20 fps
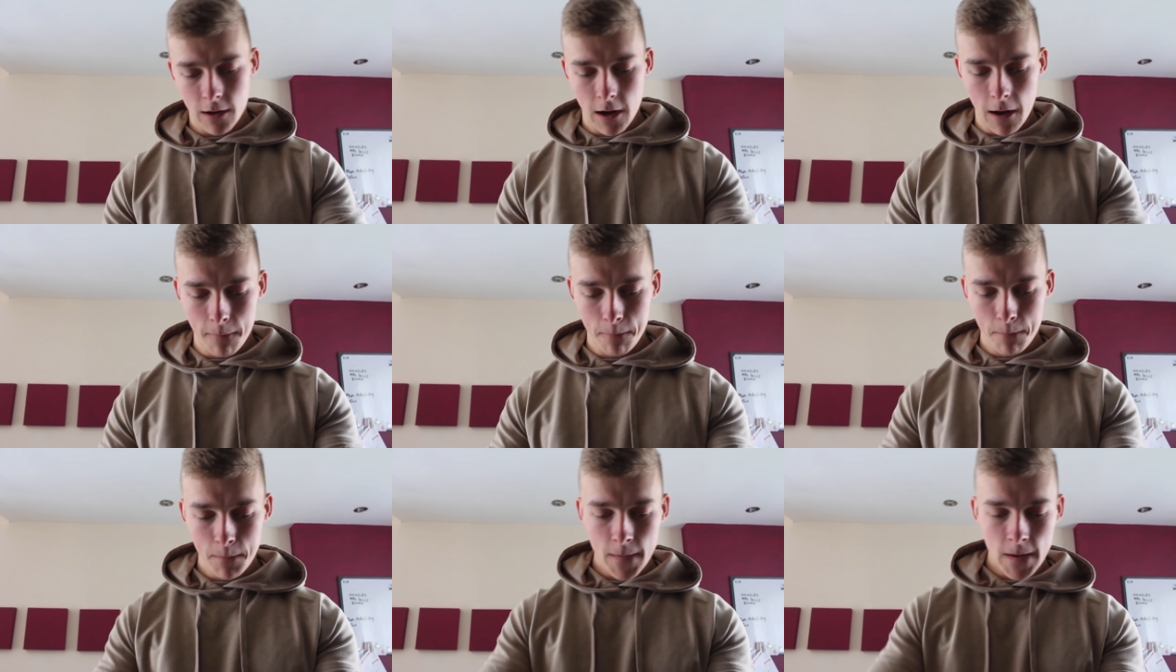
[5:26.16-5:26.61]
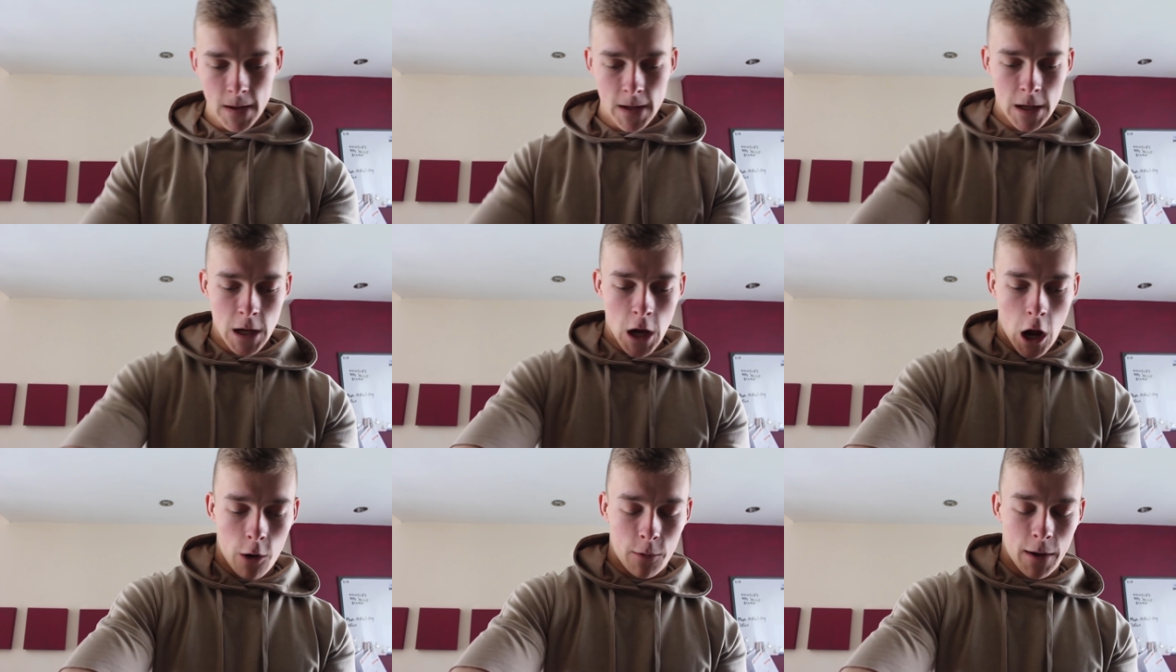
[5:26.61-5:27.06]
one up.
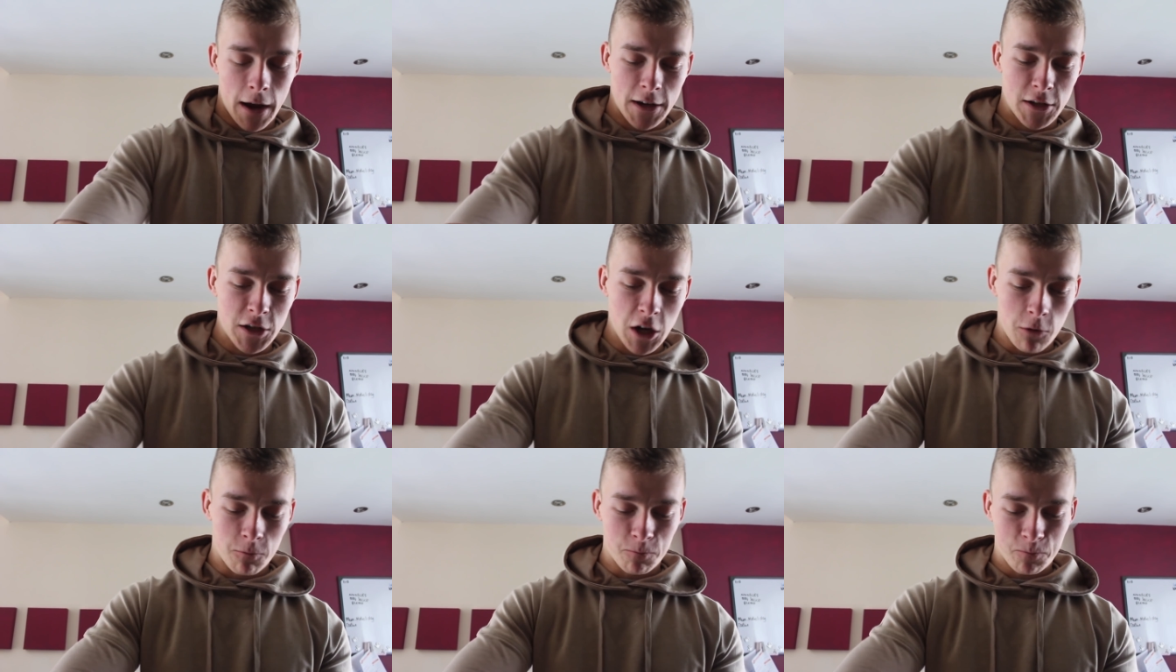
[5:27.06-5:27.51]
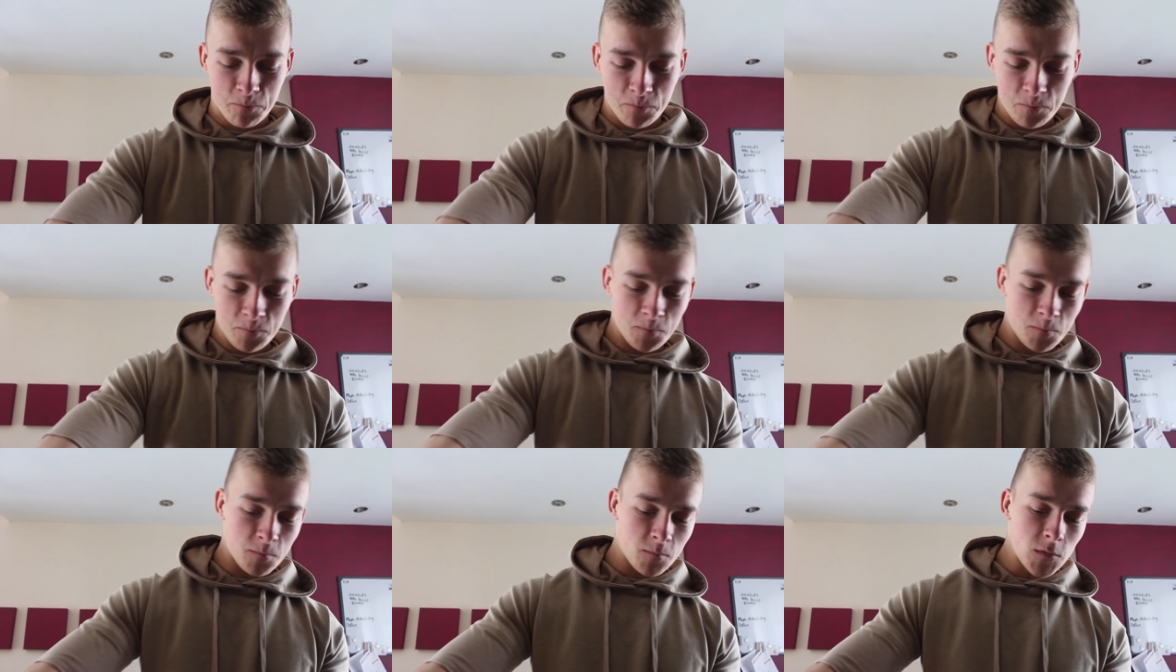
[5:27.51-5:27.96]
Okay, so
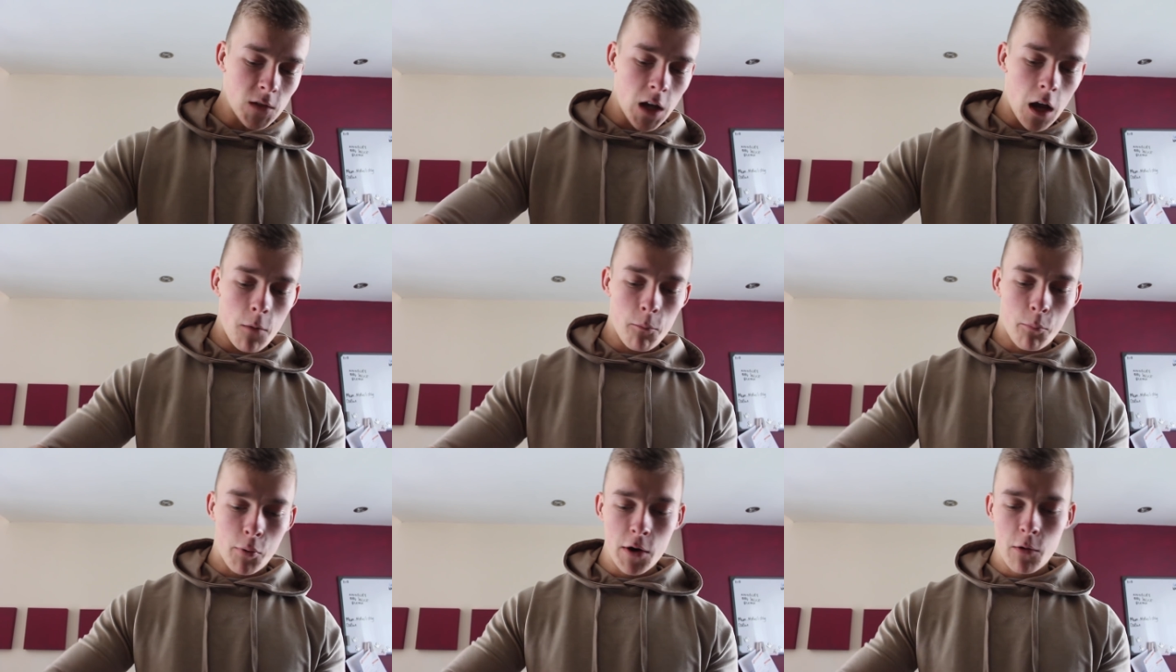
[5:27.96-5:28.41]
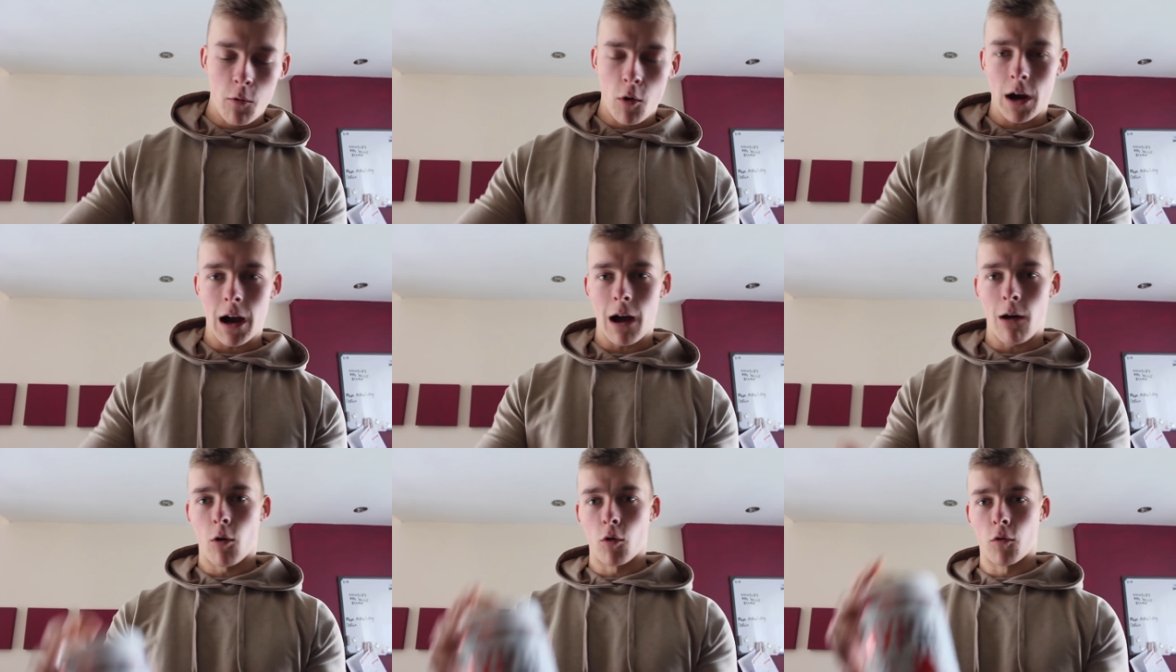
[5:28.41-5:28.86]

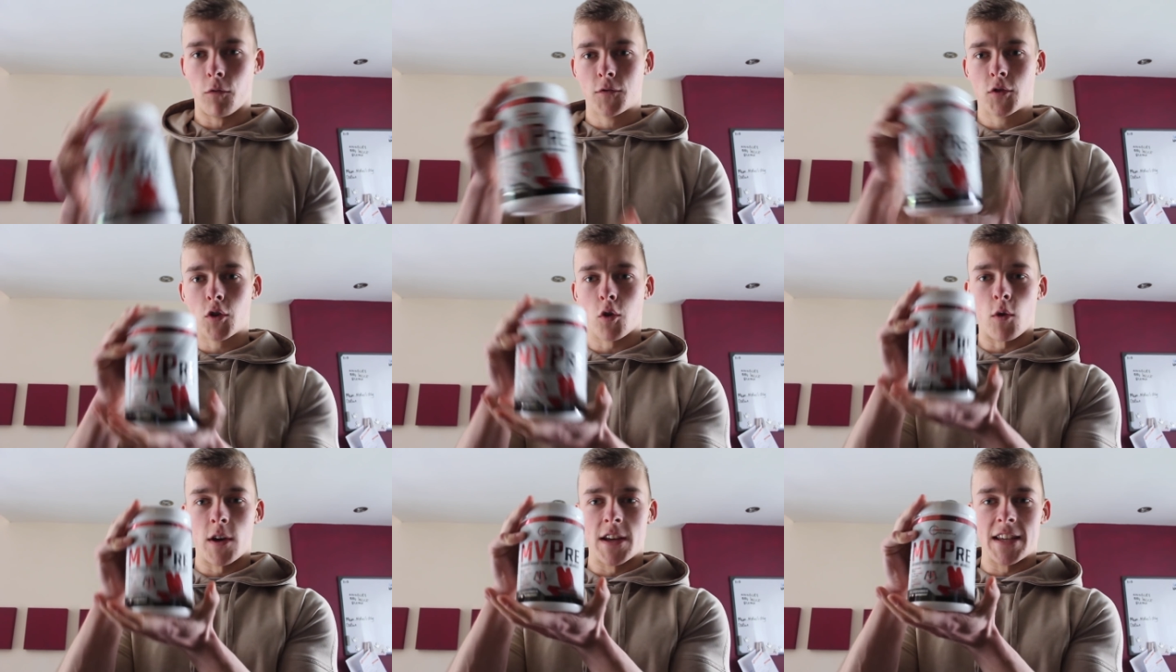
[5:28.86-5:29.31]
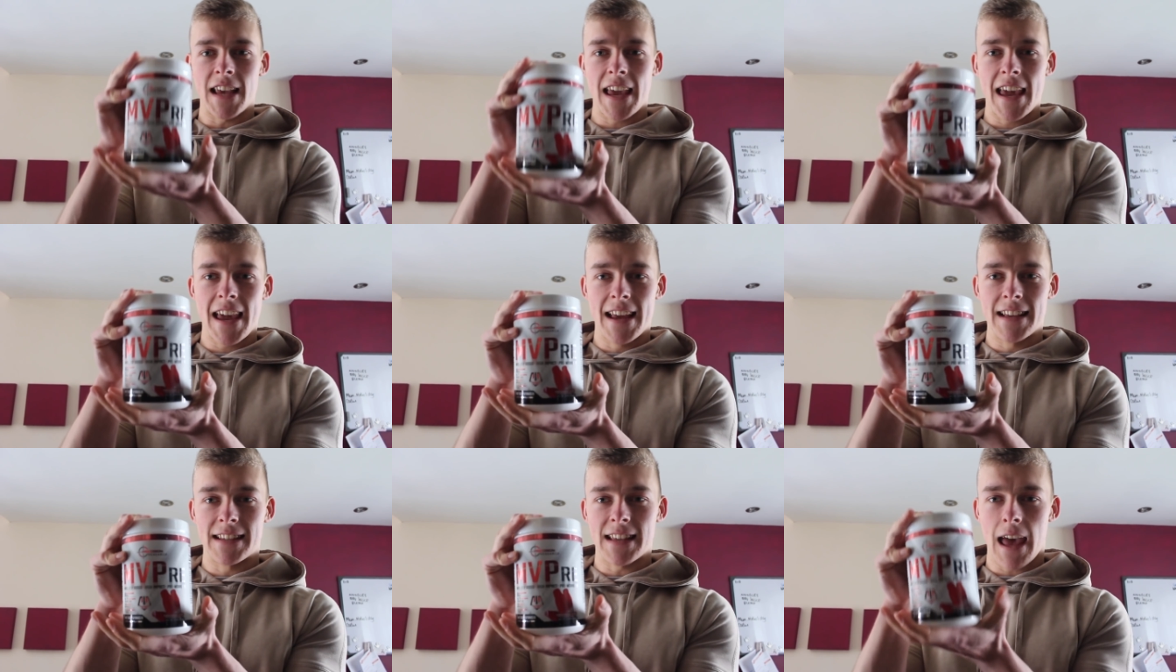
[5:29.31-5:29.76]
pre-workout of choice
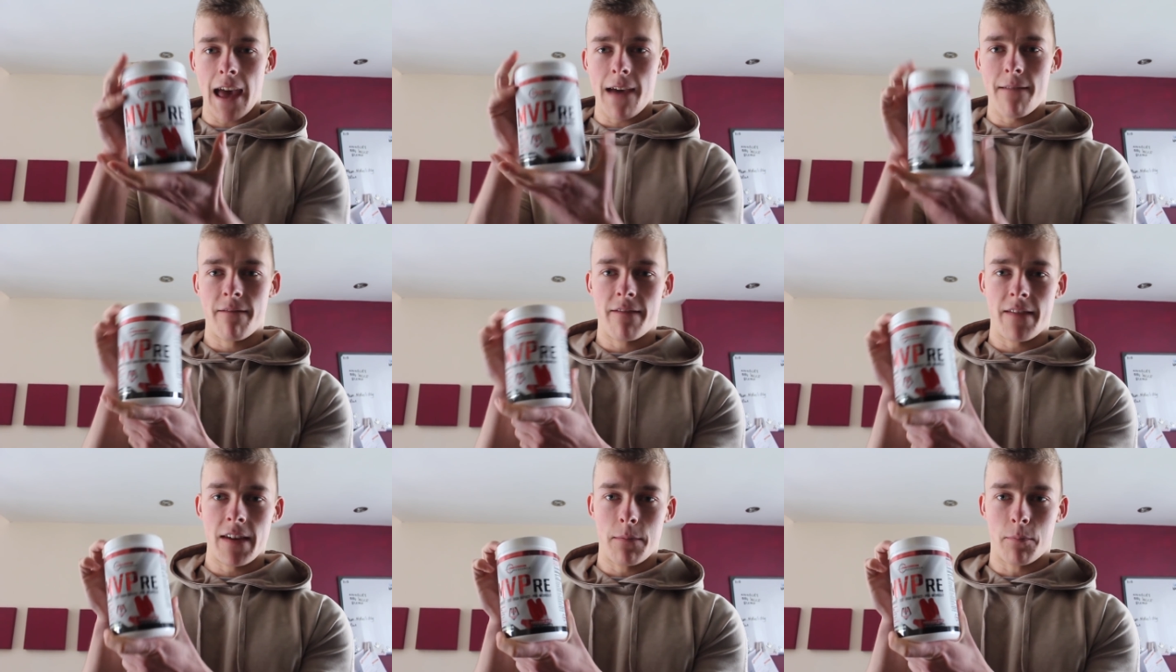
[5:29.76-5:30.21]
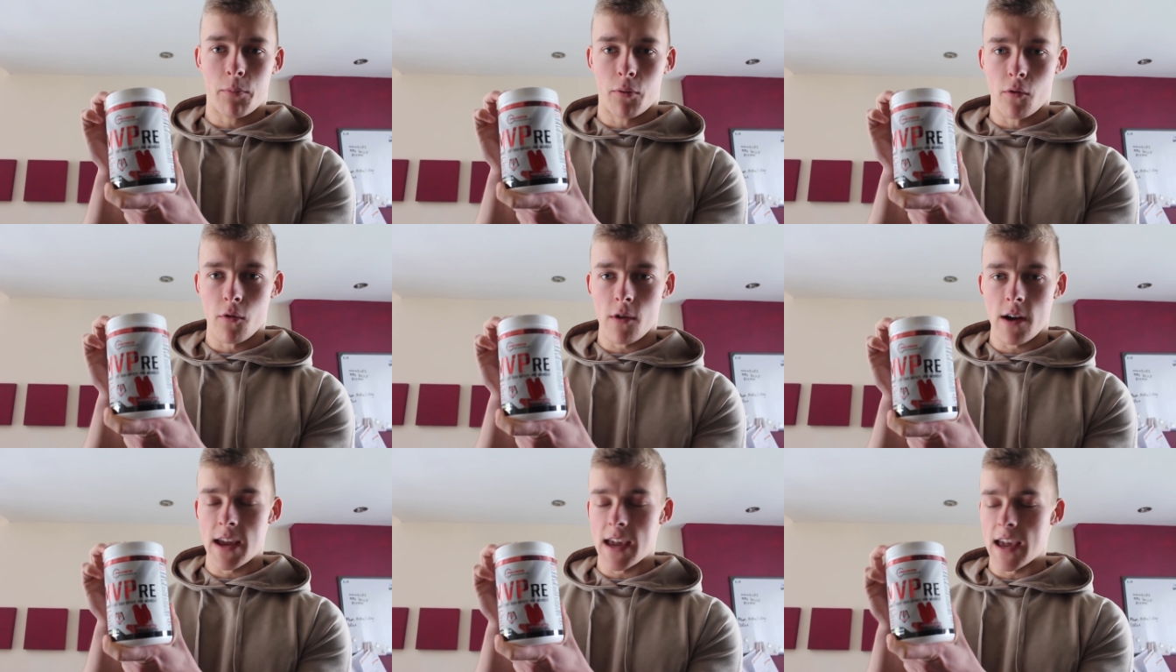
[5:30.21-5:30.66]
is MV
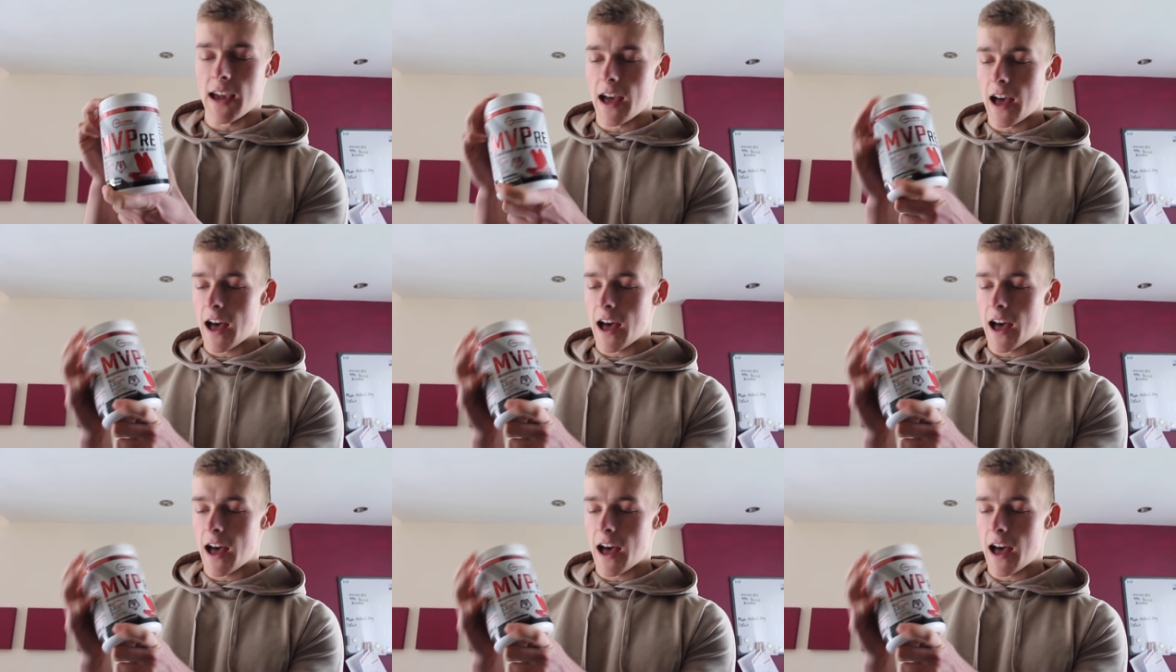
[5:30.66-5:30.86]
Pre.